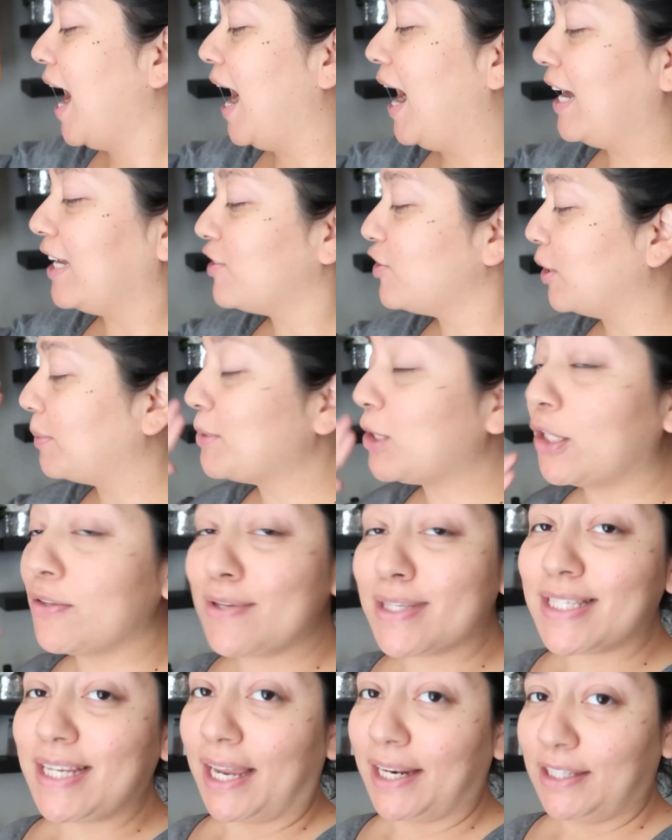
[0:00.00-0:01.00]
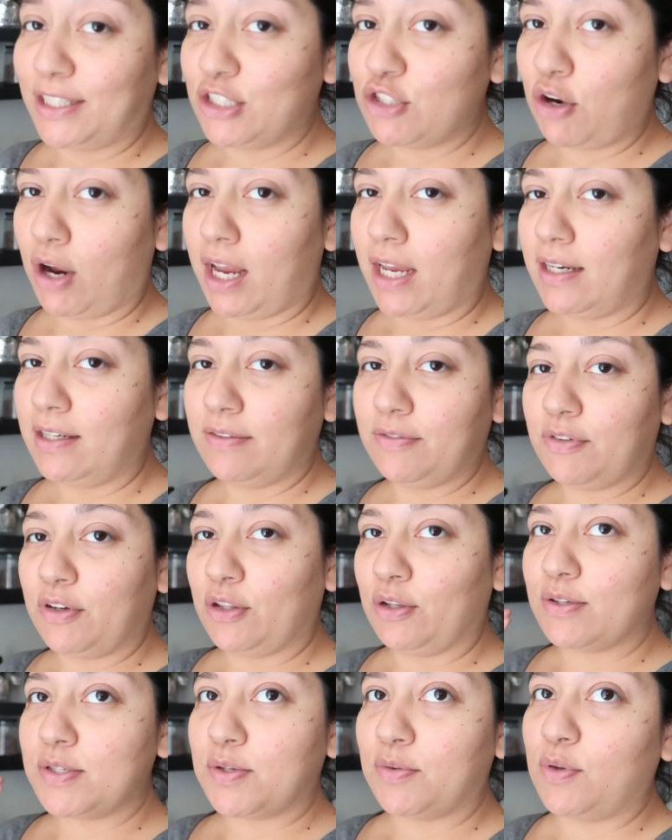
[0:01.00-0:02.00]
I jumped on the Stanley train, for
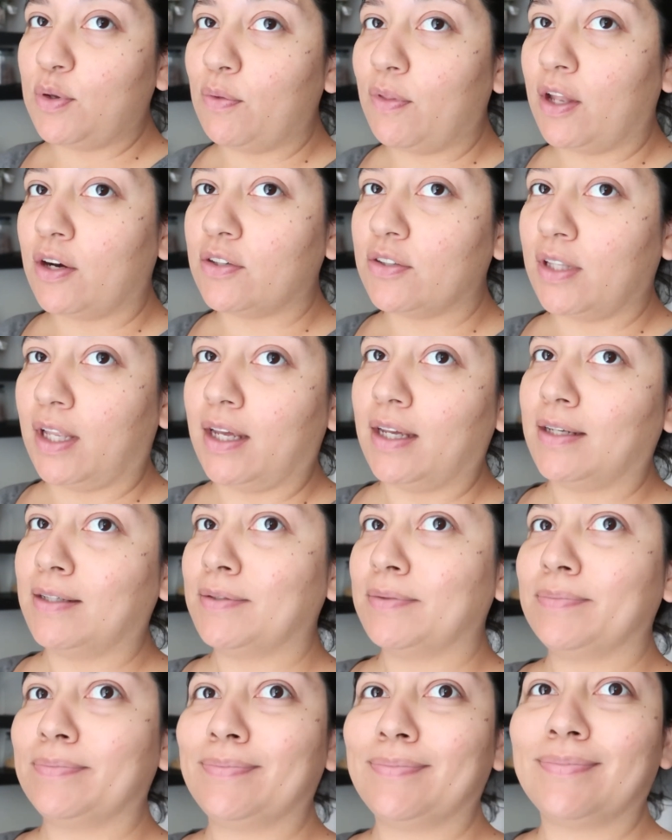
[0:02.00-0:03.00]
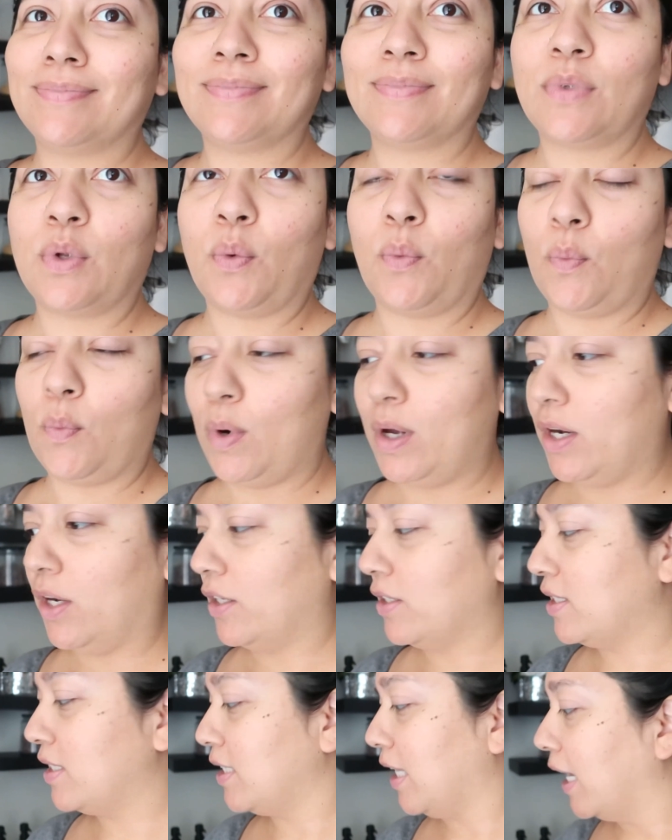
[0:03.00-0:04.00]
those of you that are like, what
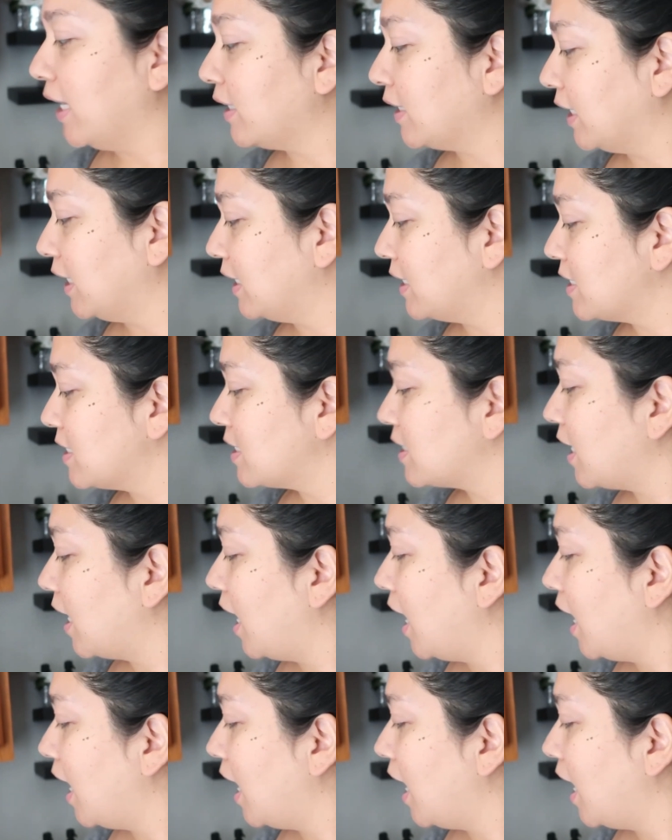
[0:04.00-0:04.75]
are Stanleys?